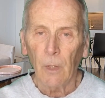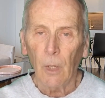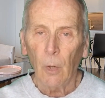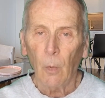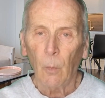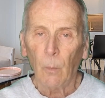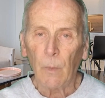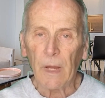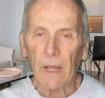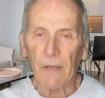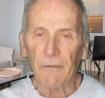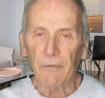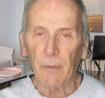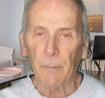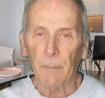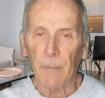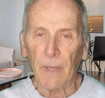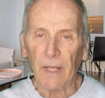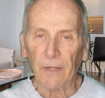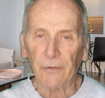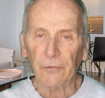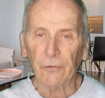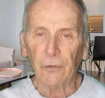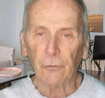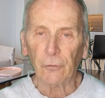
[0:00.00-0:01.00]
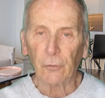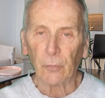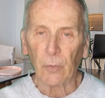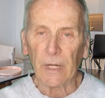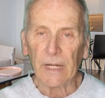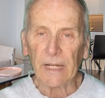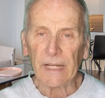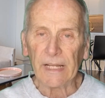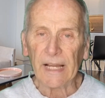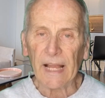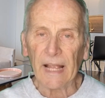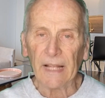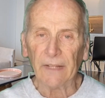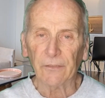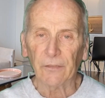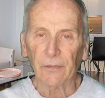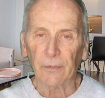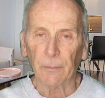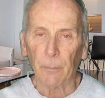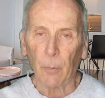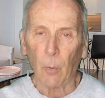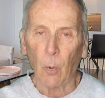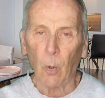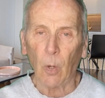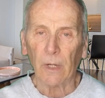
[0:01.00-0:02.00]
We have the best training and
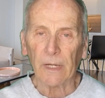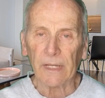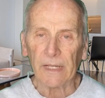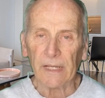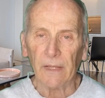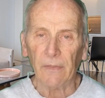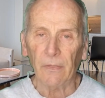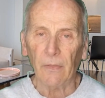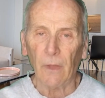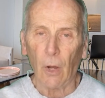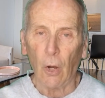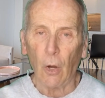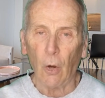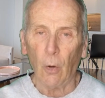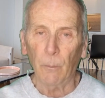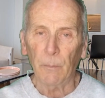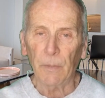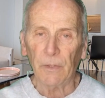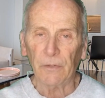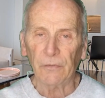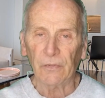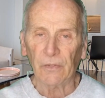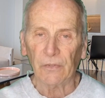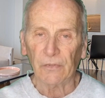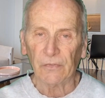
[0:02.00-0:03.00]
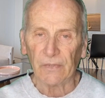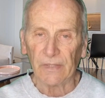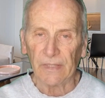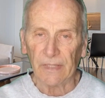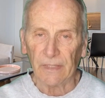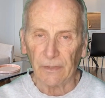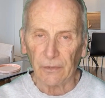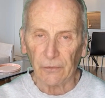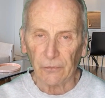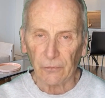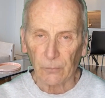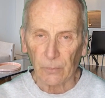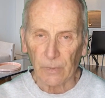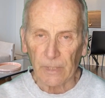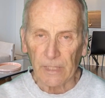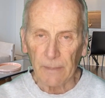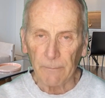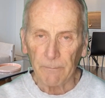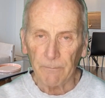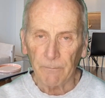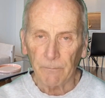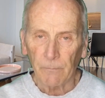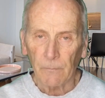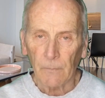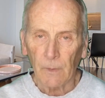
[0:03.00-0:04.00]
support in the home business industry.
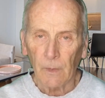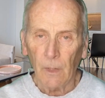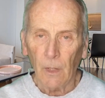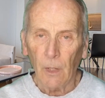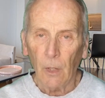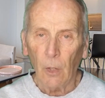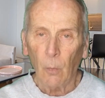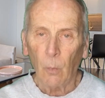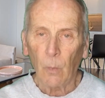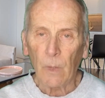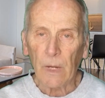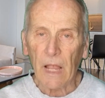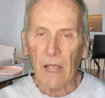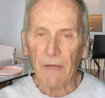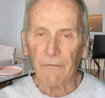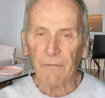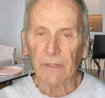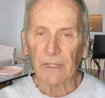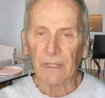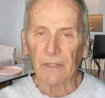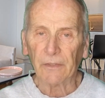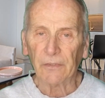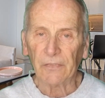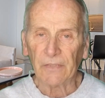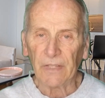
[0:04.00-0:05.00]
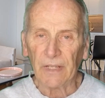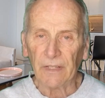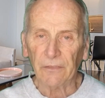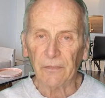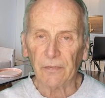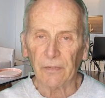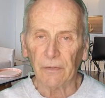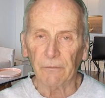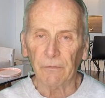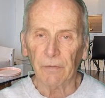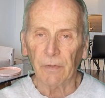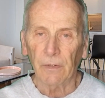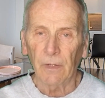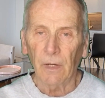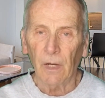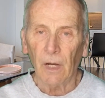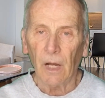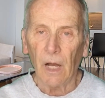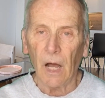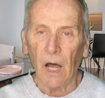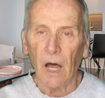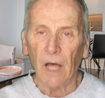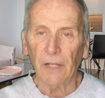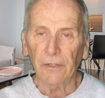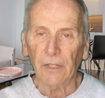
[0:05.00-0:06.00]
We have an extensive
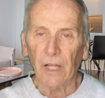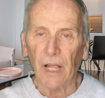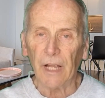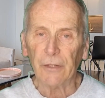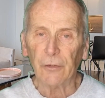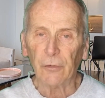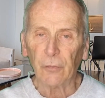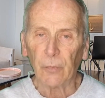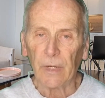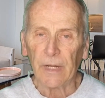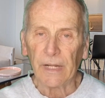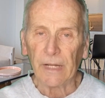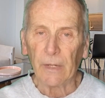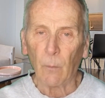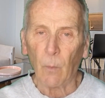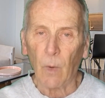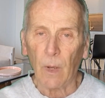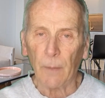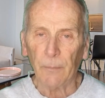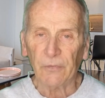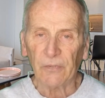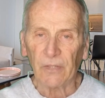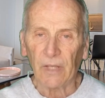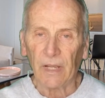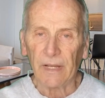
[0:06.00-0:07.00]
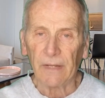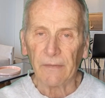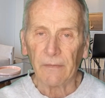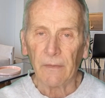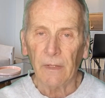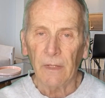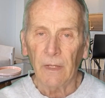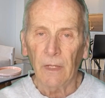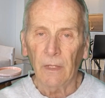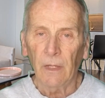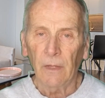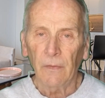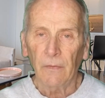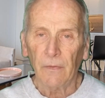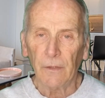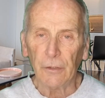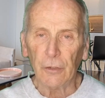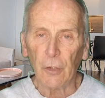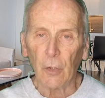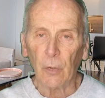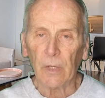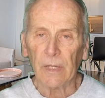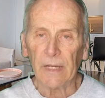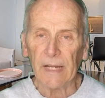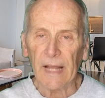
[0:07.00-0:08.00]
online training website that
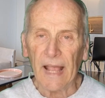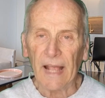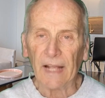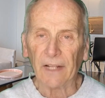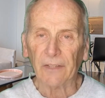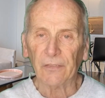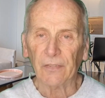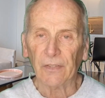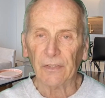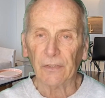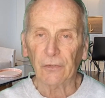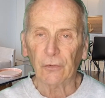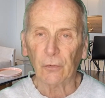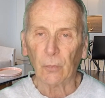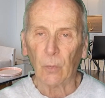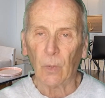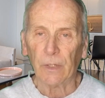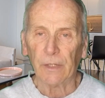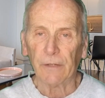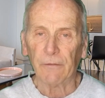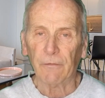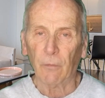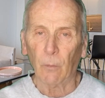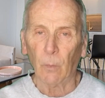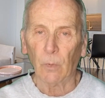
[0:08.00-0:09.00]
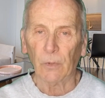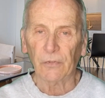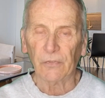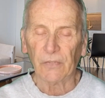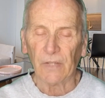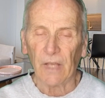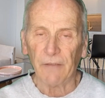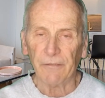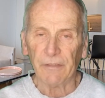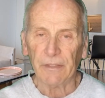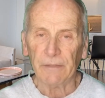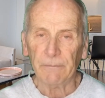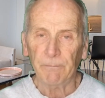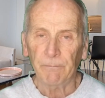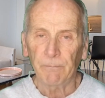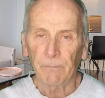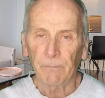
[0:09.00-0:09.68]
you can access 24/7.